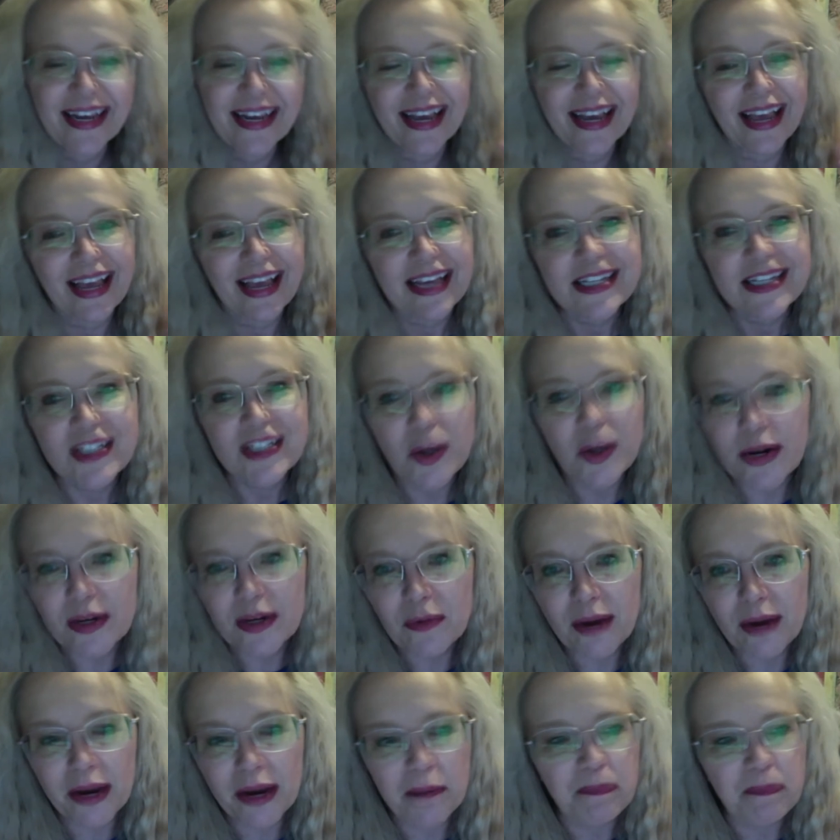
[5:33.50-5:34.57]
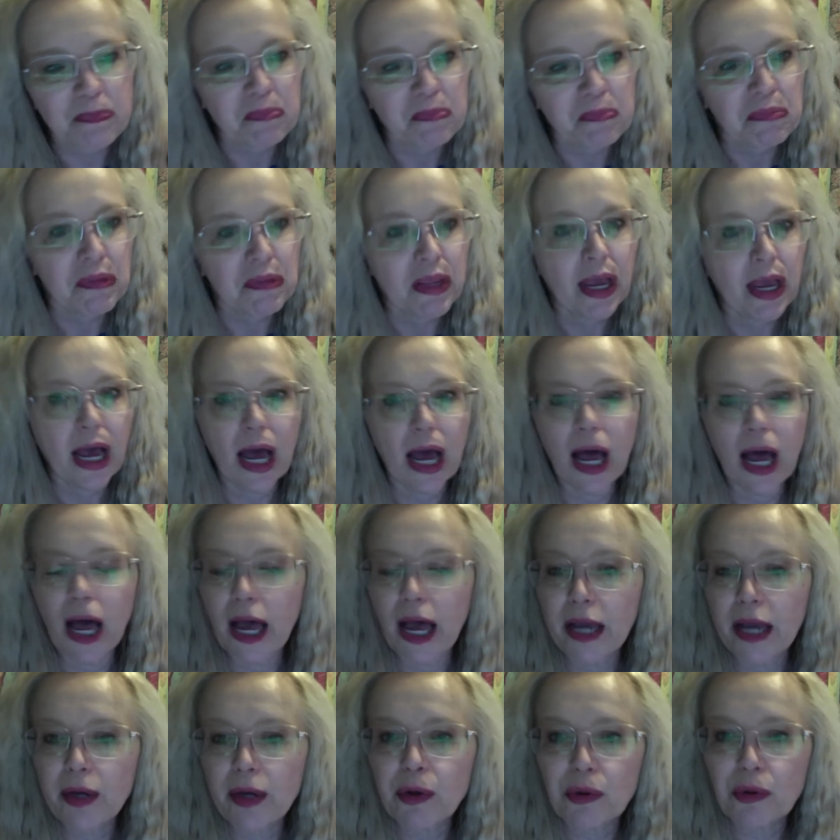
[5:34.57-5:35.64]
So anyway, I
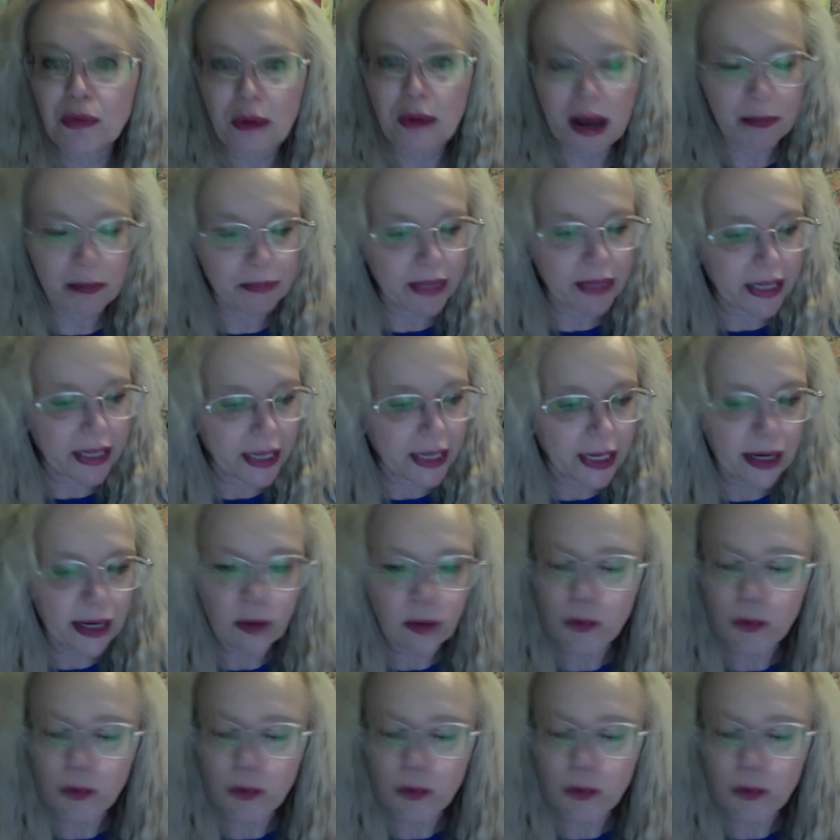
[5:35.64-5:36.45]
grew up eating.